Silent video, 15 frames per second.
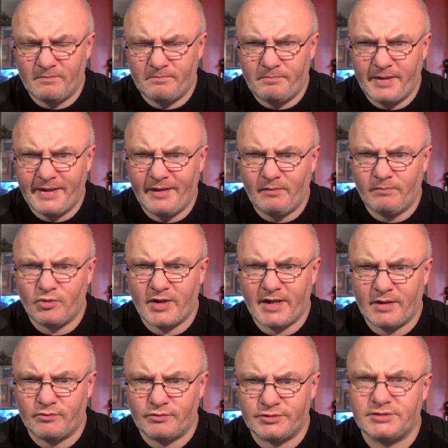Pale
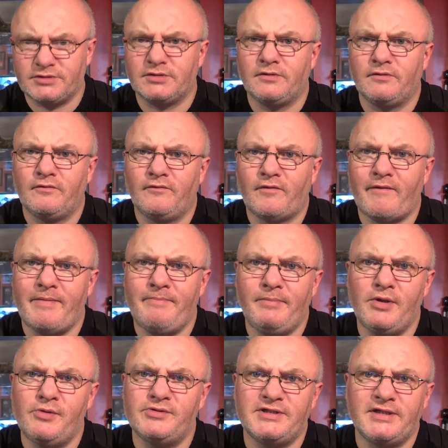browns, very
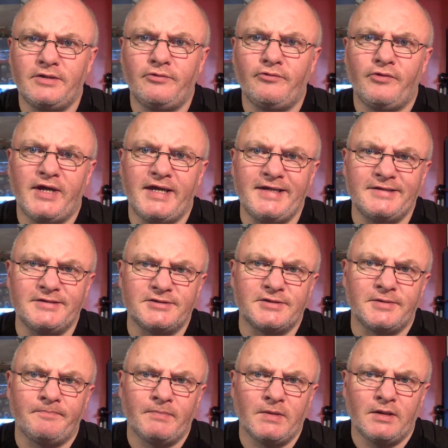muted greens,
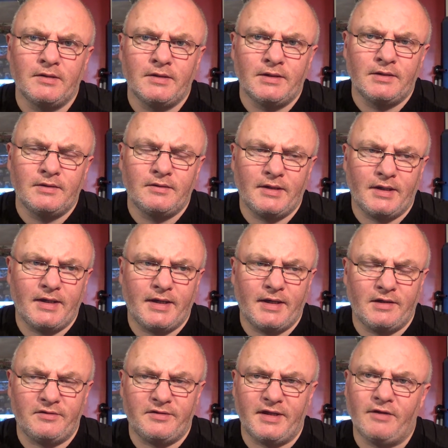that
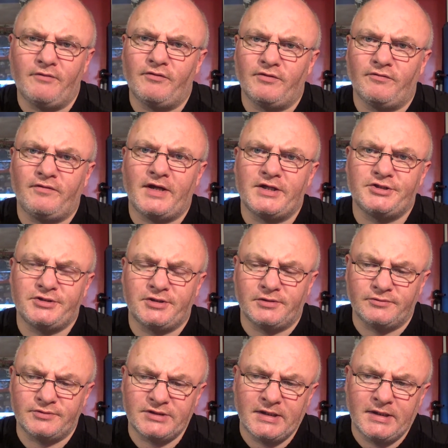kind of thing for the flesh
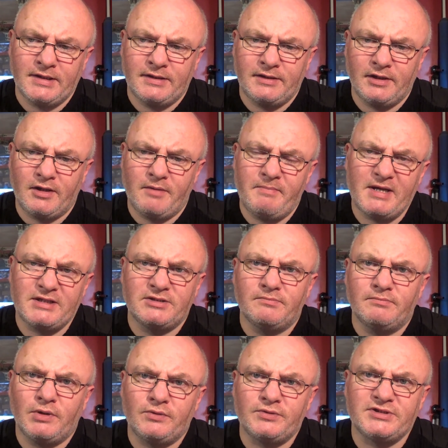tones. You can mix them
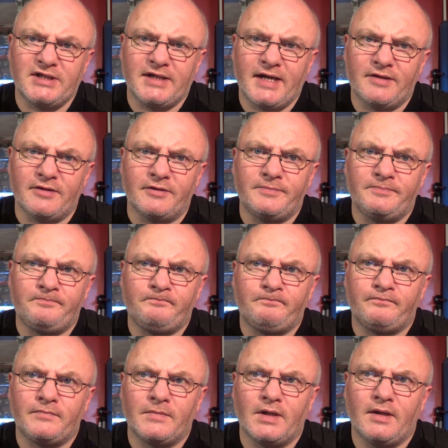both together
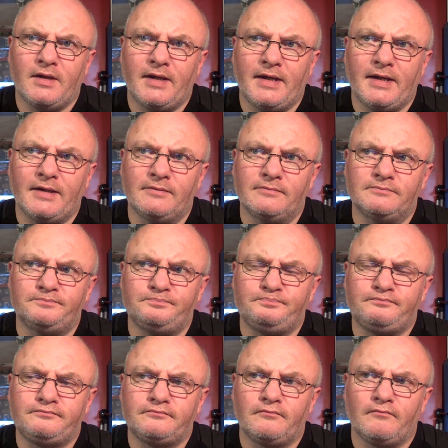and
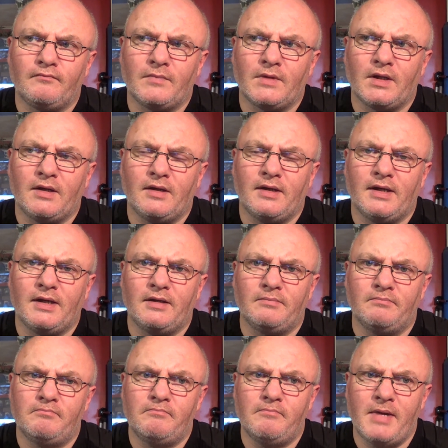
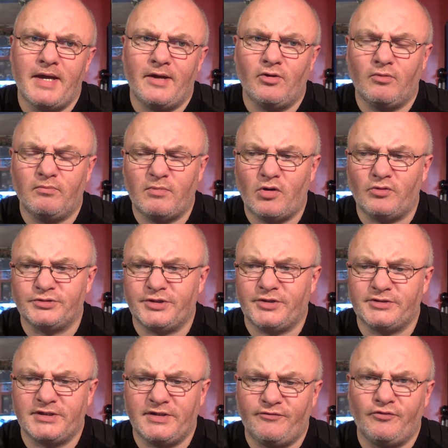make up all
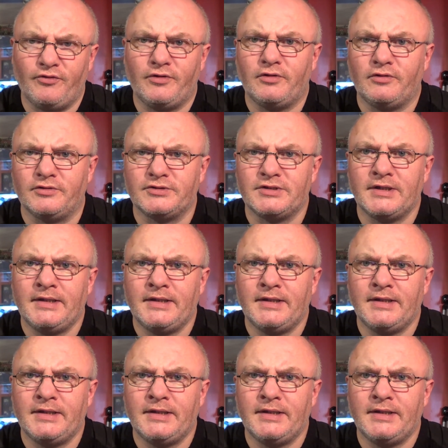sorts of different colours,